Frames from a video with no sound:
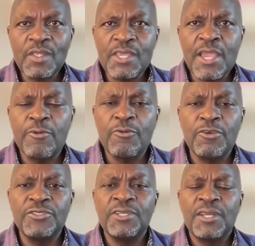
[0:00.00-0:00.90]
Here I
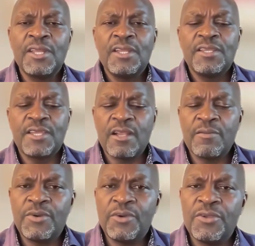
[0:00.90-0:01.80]
was,
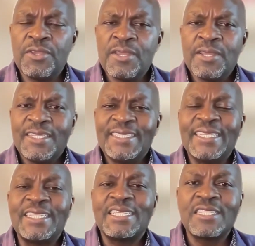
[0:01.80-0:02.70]
young boy,
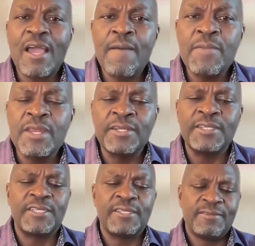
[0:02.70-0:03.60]

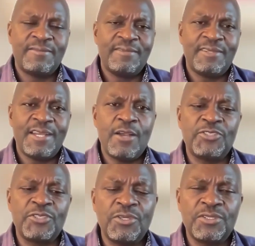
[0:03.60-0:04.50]
determined I
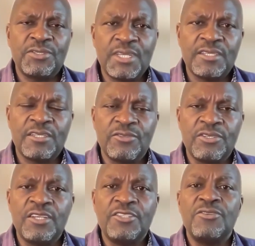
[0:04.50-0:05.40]
was going to get
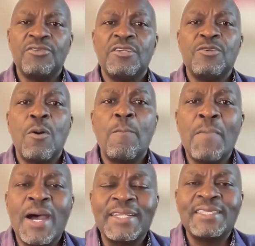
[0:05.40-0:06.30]
education no
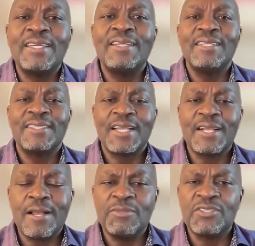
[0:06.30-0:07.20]
matter the
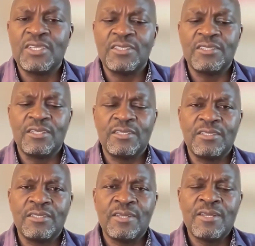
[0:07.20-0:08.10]

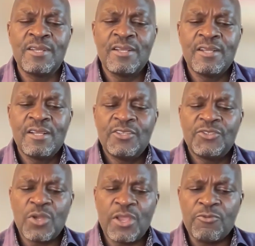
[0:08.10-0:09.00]
circumstances.
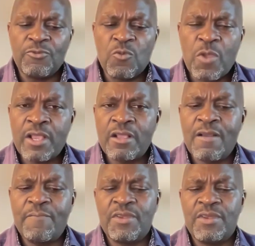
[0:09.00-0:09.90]
So I would wake
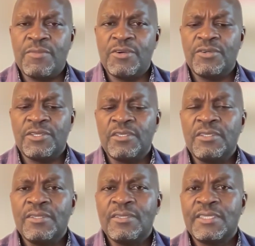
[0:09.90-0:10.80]
up in the
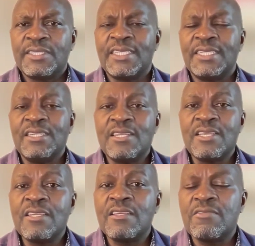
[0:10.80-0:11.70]
morning,
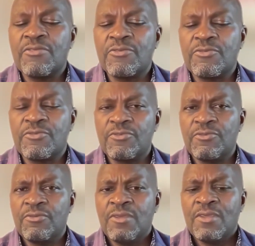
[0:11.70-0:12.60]
sneak
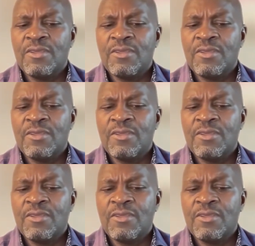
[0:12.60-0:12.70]
through